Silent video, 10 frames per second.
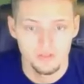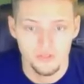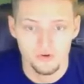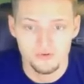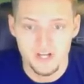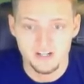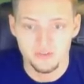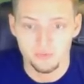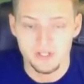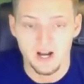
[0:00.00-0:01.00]
Third down
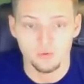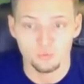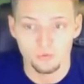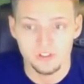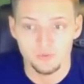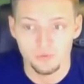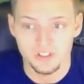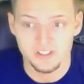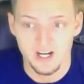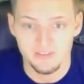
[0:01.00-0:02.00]
and three. I really want
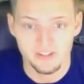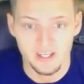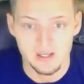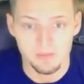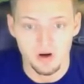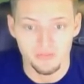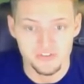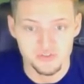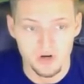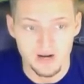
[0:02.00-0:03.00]
to tie the game on
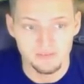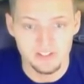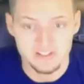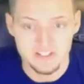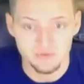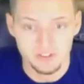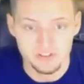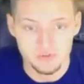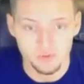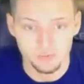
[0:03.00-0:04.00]
this drive, and let's see if we
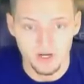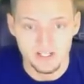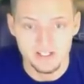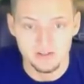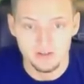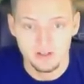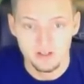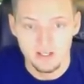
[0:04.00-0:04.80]
can do it right here.